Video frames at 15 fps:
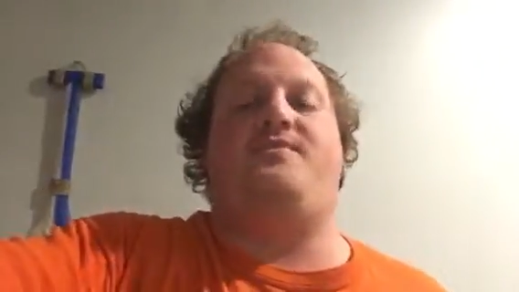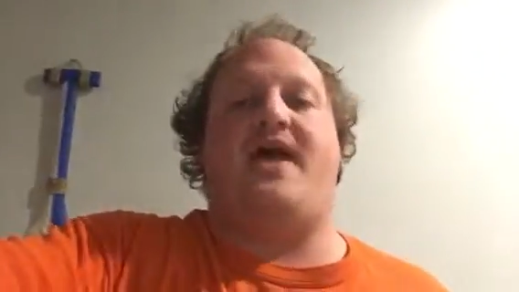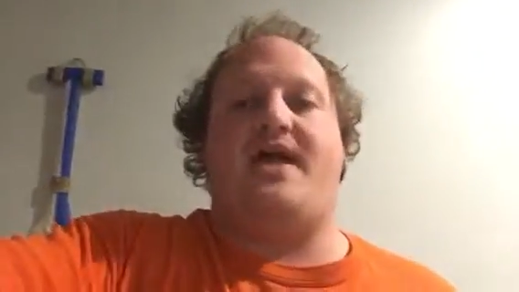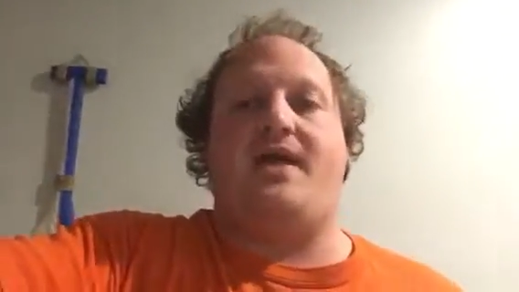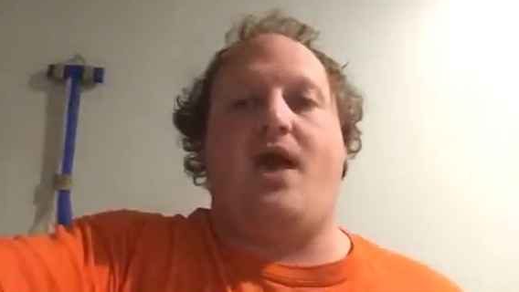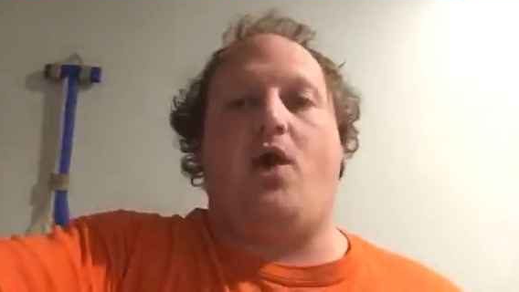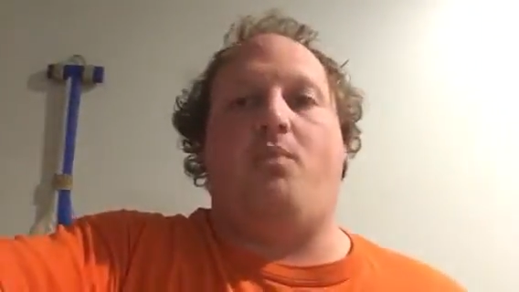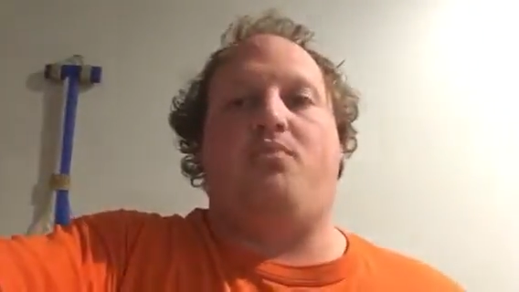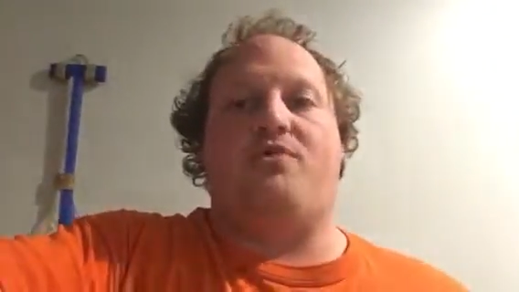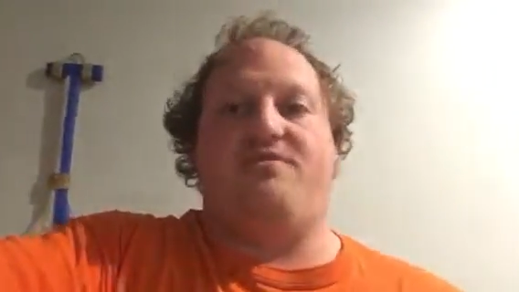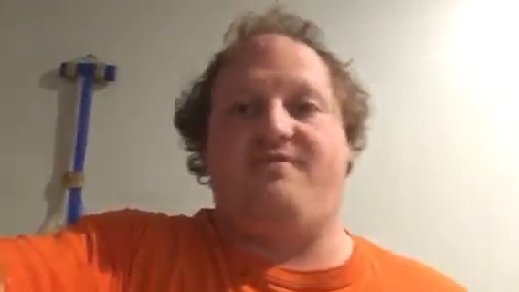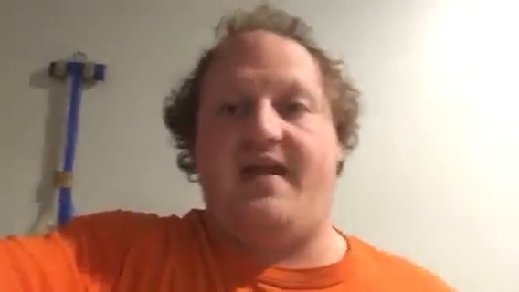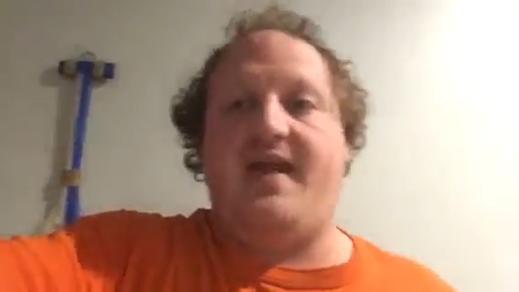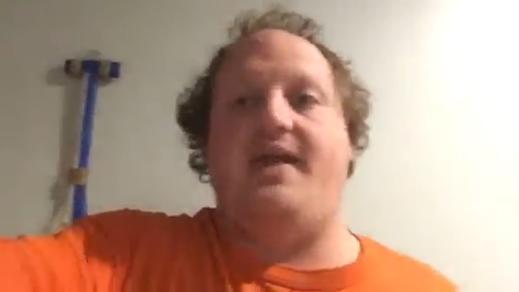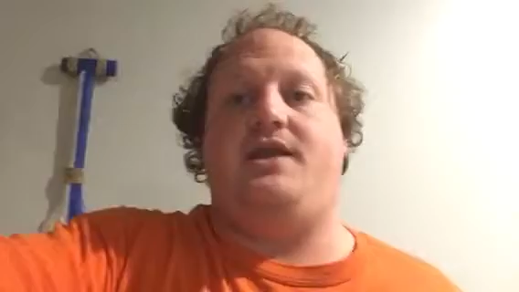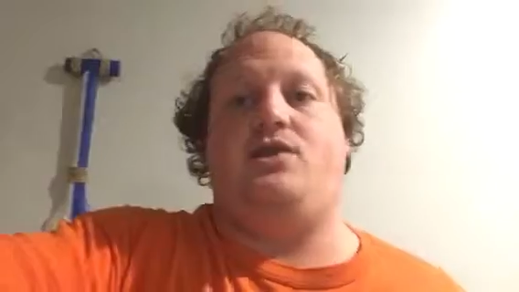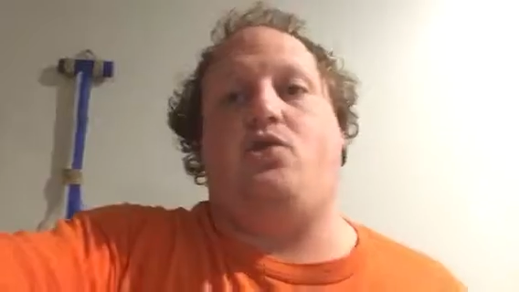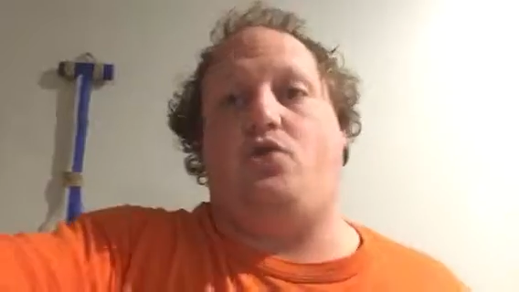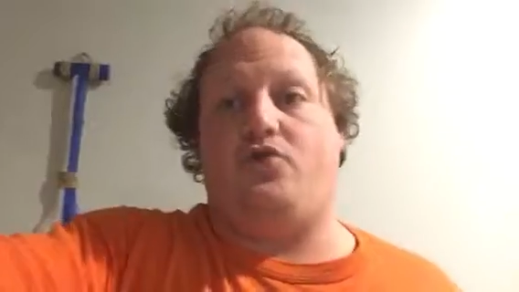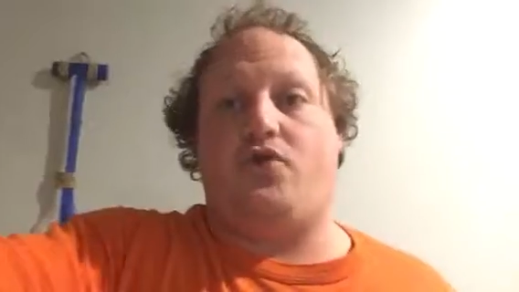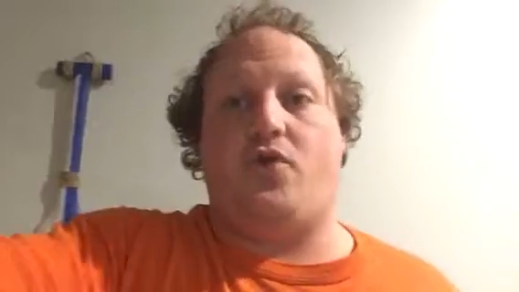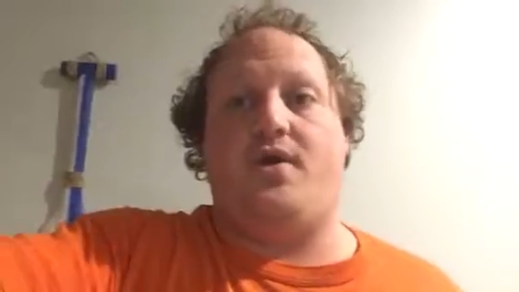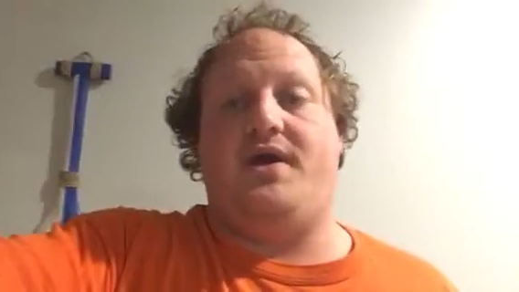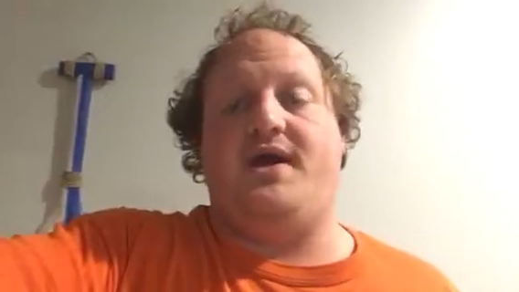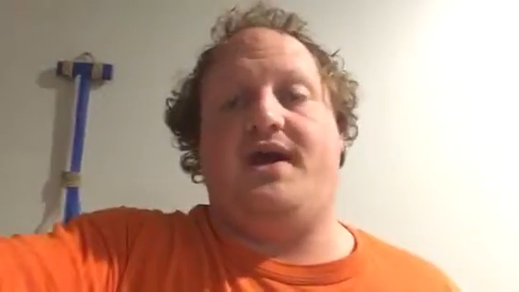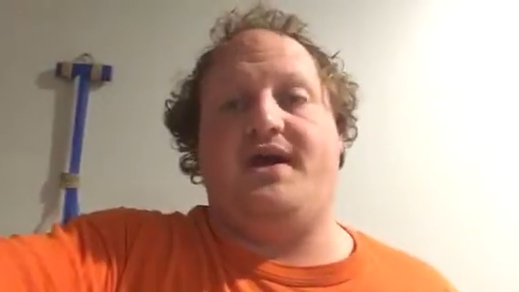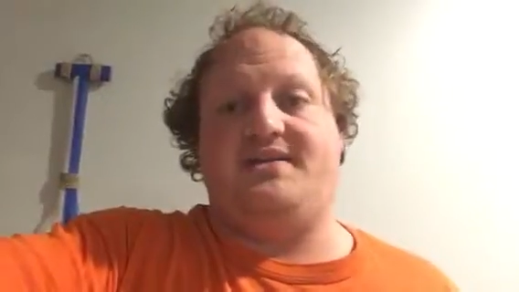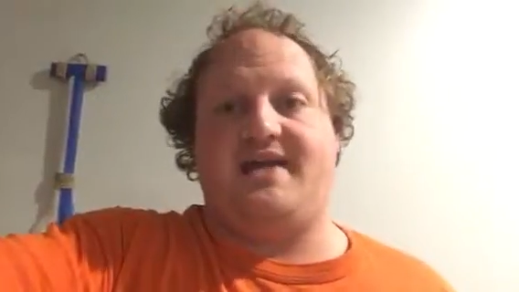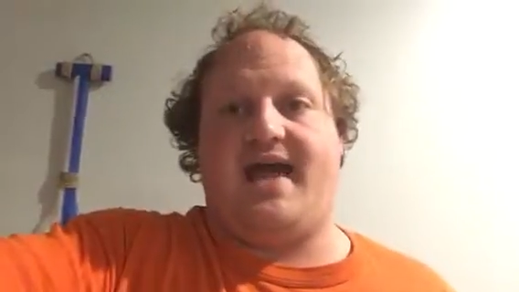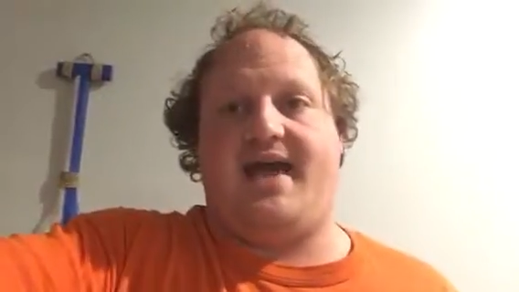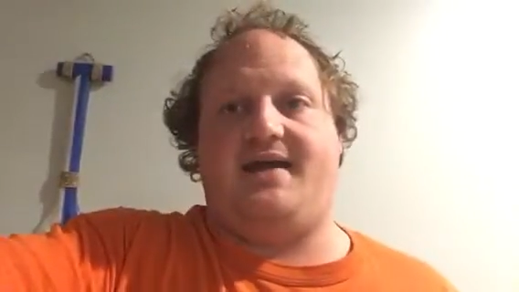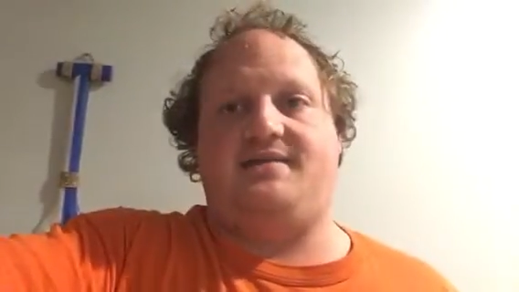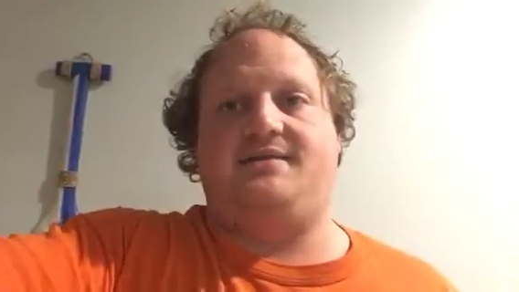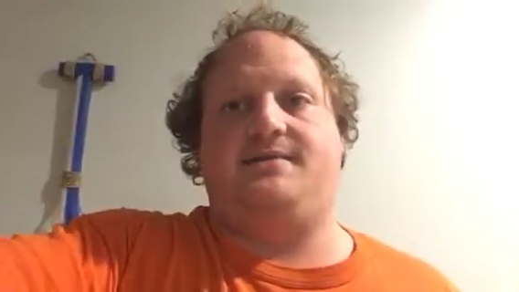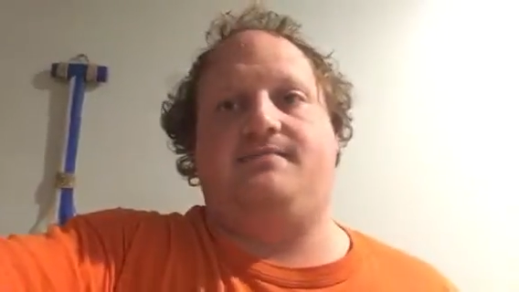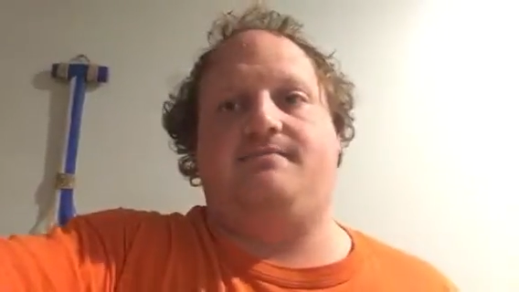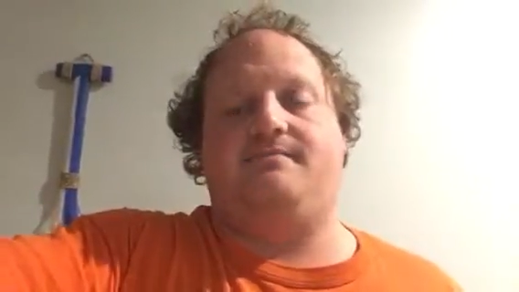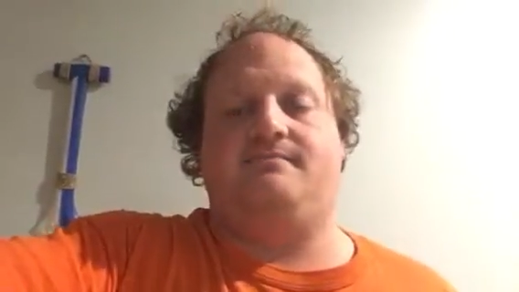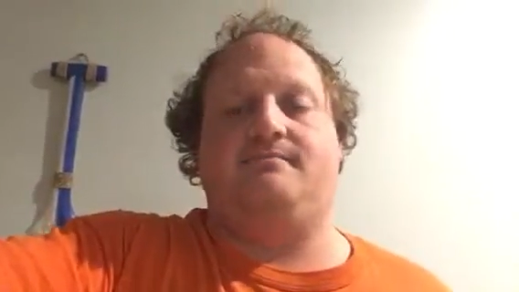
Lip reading: They help prevent North Korea attacks,